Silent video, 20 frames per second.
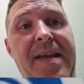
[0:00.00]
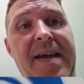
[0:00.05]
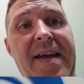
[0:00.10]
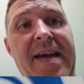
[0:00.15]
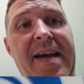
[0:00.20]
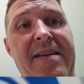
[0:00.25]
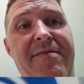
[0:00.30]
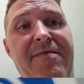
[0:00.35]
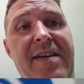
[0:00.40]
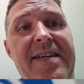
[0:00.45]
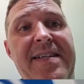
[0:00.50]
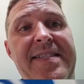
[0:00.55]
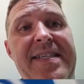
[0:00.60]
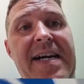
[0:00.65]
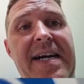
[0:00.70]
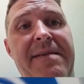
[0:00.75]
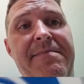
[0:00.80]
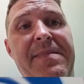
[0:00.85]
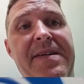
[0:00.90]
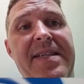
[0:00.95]
and running
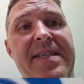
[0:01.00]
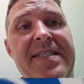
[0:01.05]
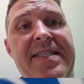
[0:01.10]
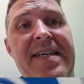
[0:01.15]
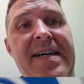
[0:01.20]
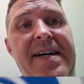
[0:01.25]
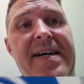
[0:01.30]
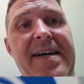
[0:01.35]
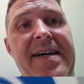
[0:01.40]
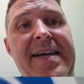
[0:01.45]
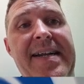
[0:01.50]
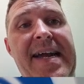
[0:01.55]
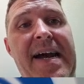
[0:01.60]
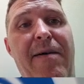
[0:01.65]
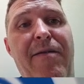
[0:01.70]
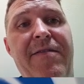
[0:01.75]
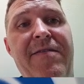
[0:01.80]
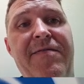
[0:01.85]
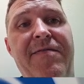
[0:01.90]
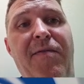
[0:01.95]
time is uh, an
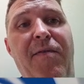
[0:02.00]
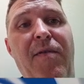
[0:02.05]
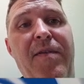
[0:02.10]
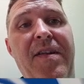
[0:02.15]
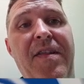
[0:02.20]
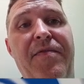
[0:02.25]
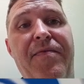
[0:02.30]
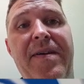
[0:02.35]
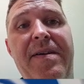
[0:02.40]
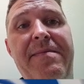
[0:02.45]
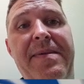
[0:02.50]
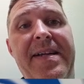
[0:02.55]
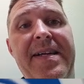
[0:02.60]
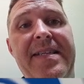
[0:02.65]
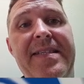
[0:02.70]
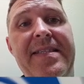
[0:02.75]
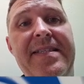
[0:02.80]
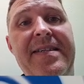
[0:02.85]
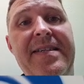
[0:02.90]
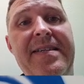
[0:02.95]
hour and forty-three
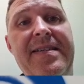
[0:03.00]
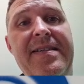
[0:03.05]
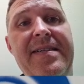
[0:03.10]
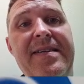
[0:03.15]
minutes.